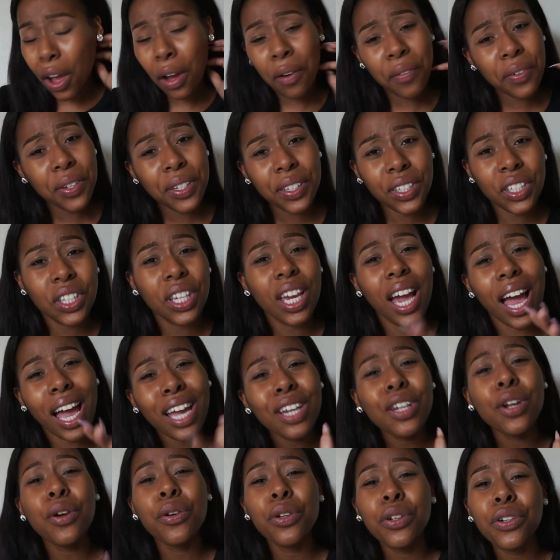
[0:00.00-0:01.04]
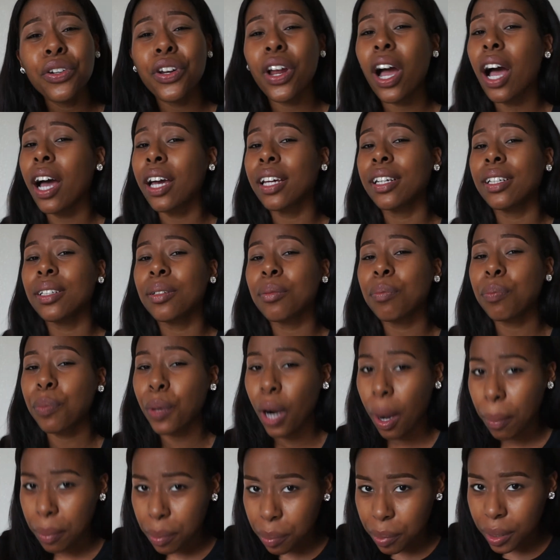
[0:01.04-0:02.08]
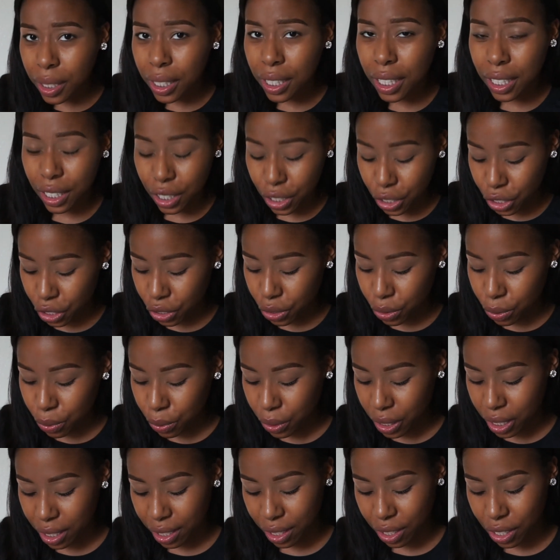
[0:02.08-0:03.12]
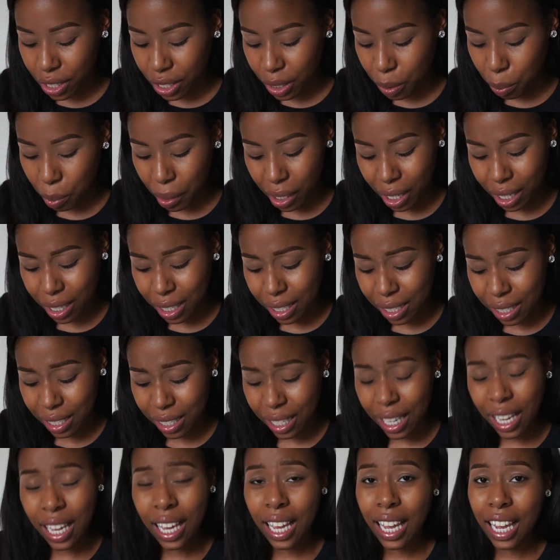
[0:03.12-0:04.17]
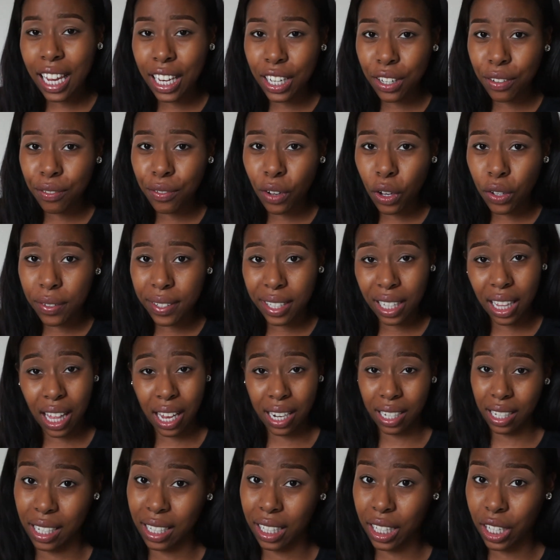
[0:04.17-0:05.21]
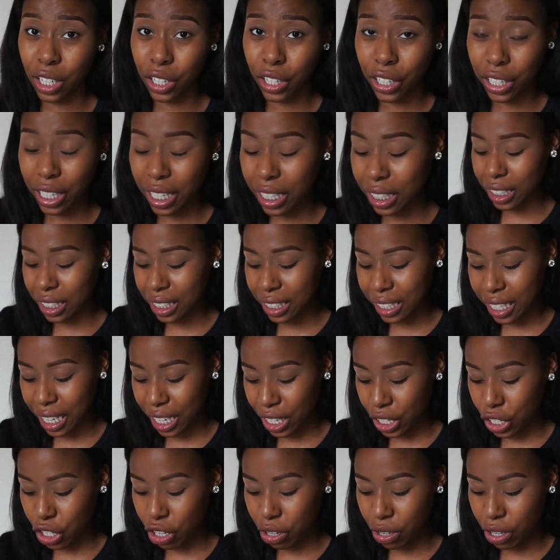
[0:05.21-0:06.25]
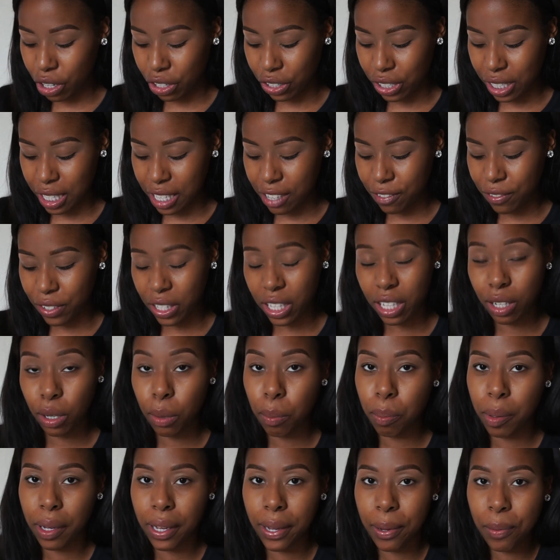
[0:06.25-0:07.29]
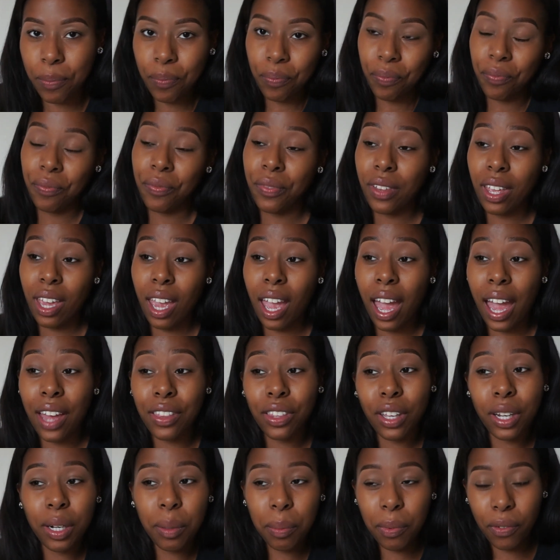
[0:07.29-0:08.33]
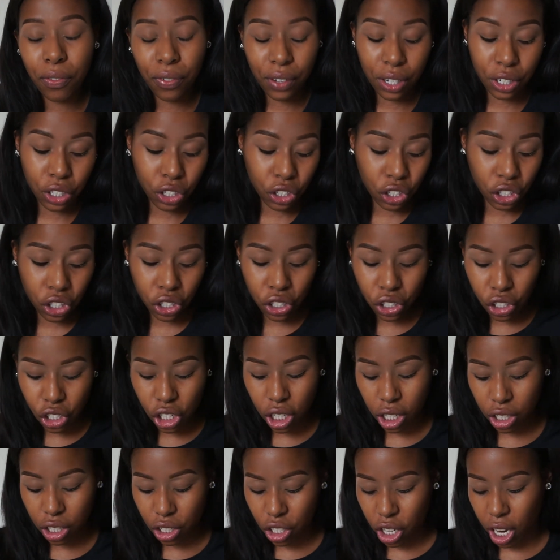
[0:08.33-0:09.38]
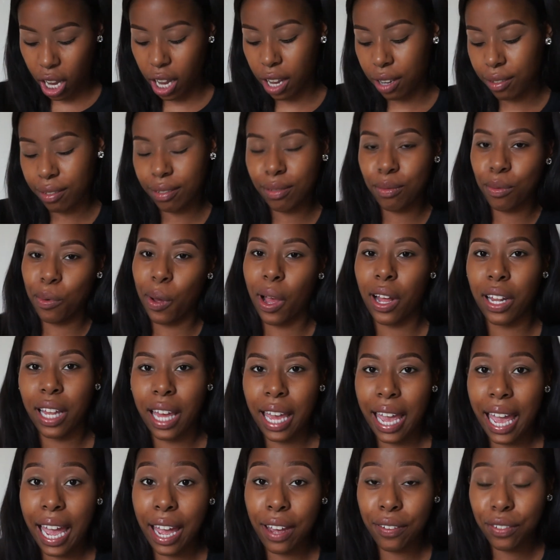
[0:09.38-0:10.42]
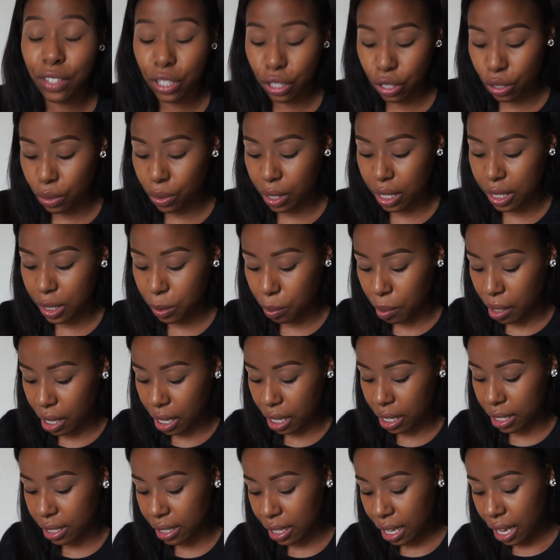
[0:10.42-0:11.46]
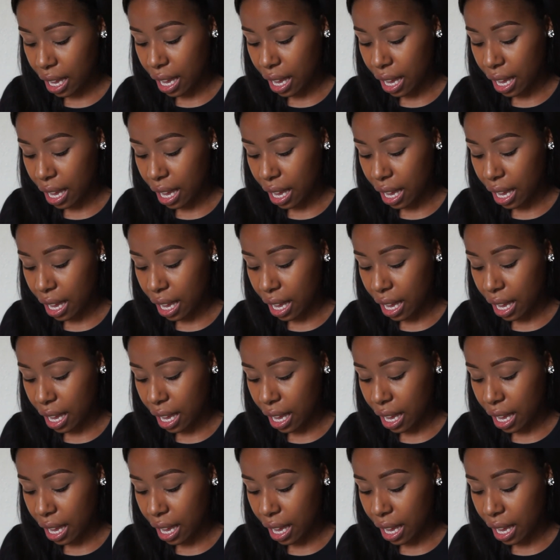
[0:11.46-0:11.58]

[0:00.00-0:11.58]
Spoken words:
obviously, I know you're not probably gonna do this look because it involves a lot of glitter. It looks like a New Year's Eve look, but I thought it'd be fun to just chit chat while I have to do this because